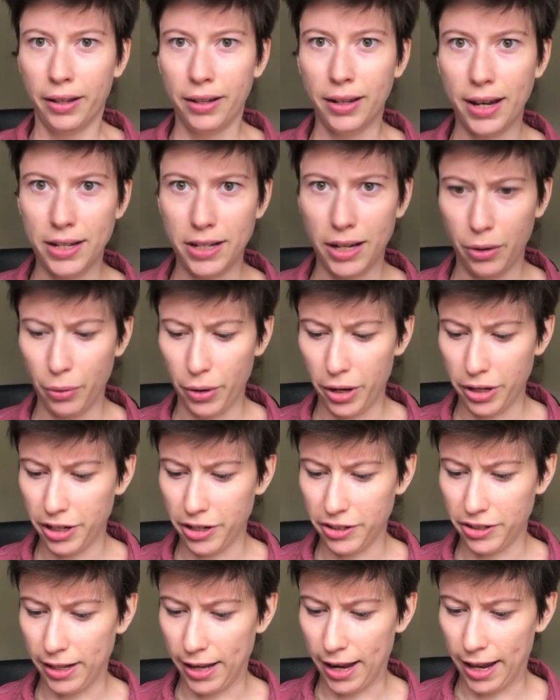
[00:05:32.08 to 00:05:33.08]
Knitting World
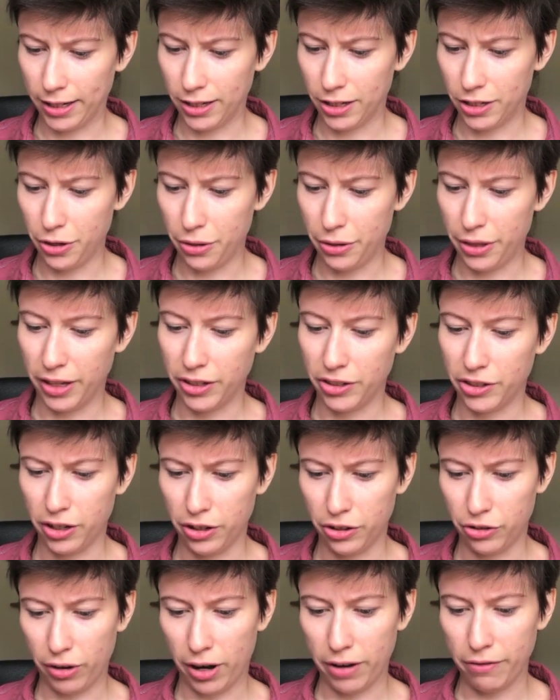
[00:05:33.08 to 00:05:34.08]
doesn't like to do things in
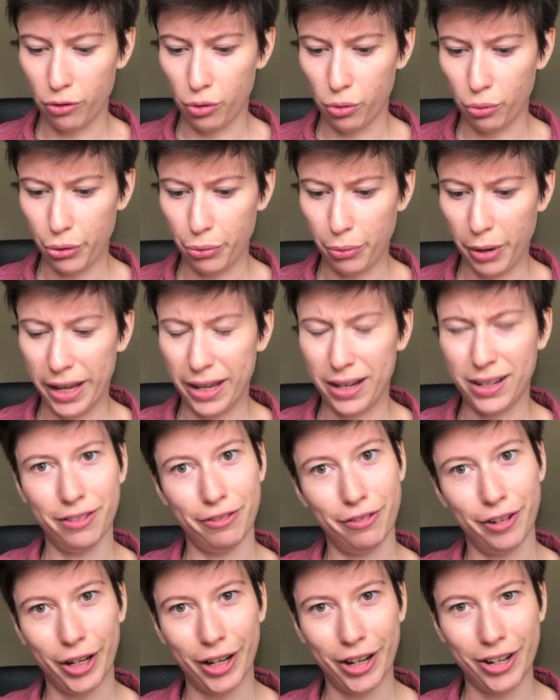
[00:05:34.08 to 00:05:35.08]
a straightforward way in
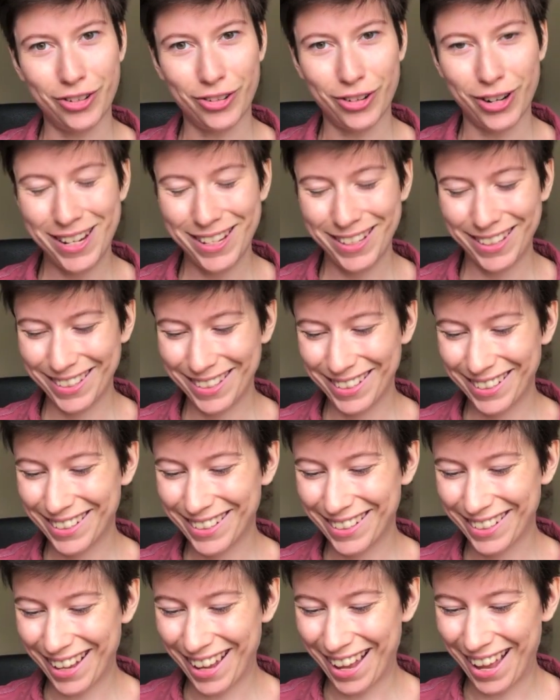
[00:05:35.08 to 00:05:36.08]
different countries.
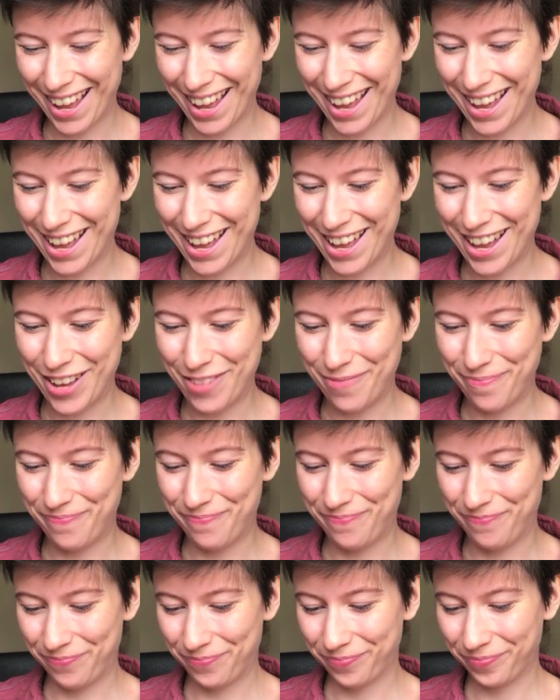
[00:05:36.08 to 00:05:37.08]

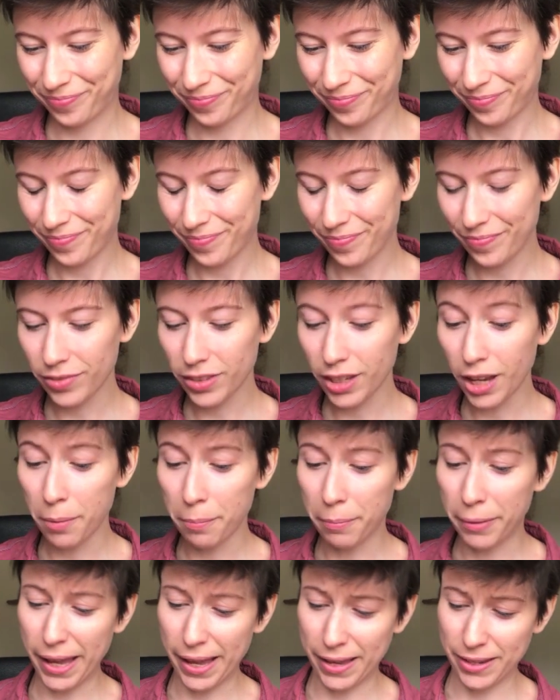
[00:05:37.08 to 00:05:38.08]
But
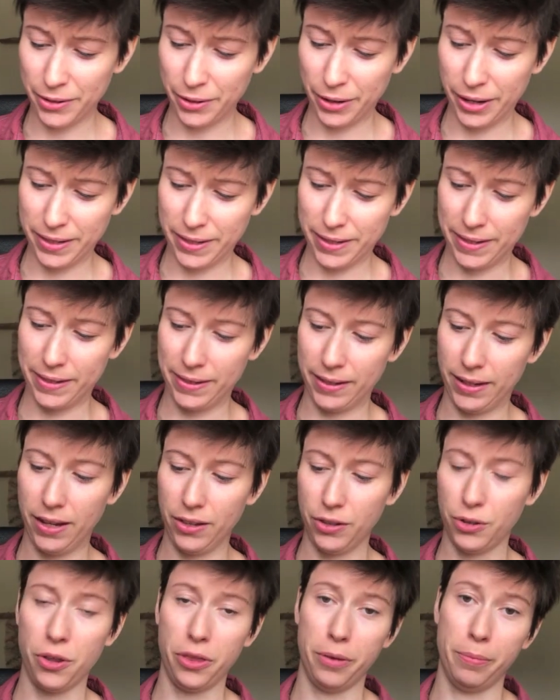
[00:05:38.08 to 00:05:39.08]
yeah, so
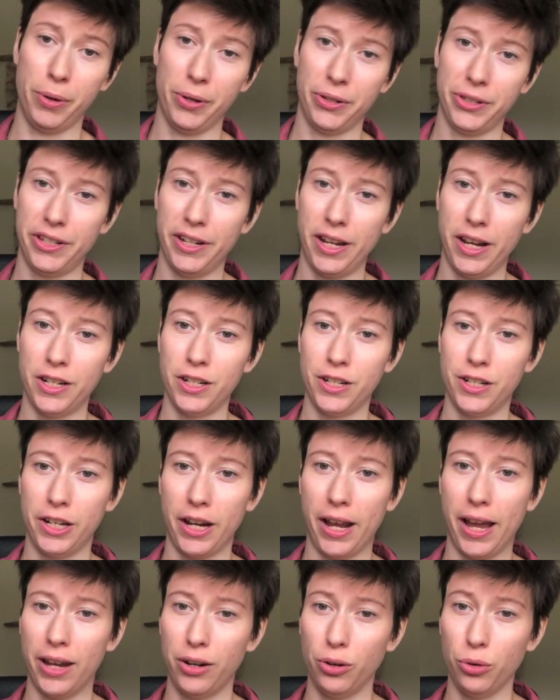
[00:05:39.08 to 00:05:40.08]
it's got the moss stitch,
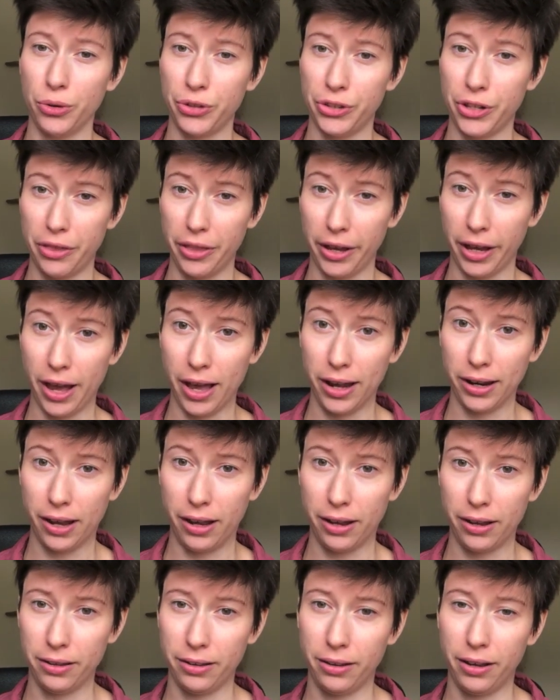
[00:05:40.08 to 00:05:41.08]
and also the
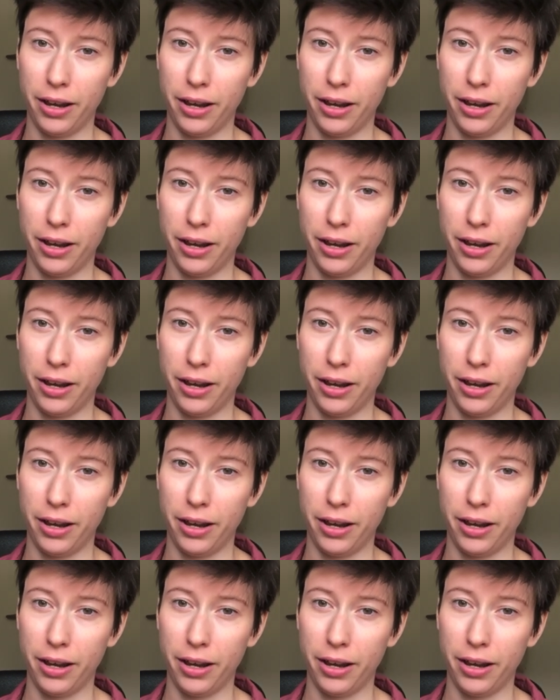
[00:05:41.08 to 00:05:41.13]
colour